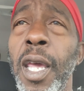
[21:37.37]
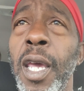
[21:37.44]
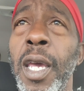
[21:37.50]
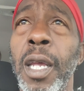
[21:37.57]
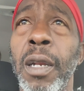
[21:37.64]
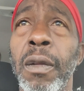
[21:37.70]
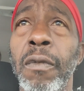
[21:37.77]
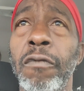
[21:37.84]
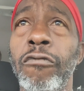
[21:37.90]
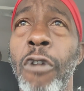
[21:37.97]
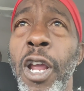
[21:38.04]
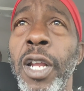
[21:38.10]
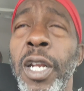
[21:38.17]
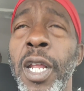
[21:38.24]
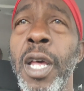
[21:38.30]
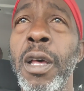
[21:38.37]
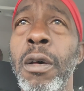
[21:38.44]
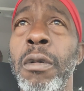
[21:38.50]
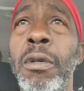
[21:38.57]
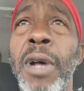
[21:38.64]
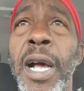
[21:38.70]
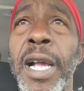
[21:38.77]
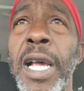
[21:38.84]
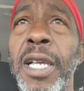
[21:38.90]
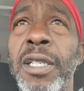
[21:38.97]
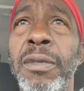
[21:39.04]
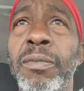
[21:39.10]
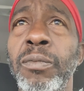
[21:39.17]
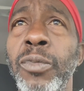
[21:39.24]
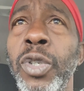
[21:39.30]
And right now, I got
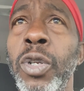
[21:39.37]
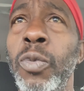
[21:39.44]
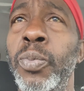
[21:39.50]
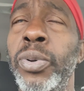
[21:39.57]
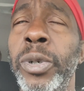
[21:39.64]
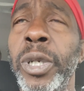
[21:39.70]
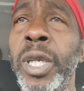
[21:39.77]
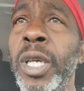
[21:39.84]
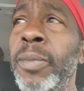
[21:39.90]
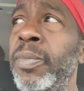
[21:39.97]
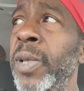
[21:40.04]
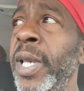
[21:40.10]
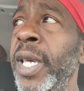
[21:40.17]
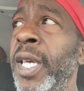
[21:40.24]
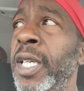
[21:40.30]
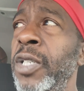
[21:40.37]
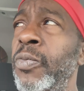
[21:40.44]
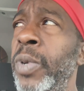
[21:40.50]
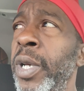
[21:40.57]
some, you know, pretty good plays.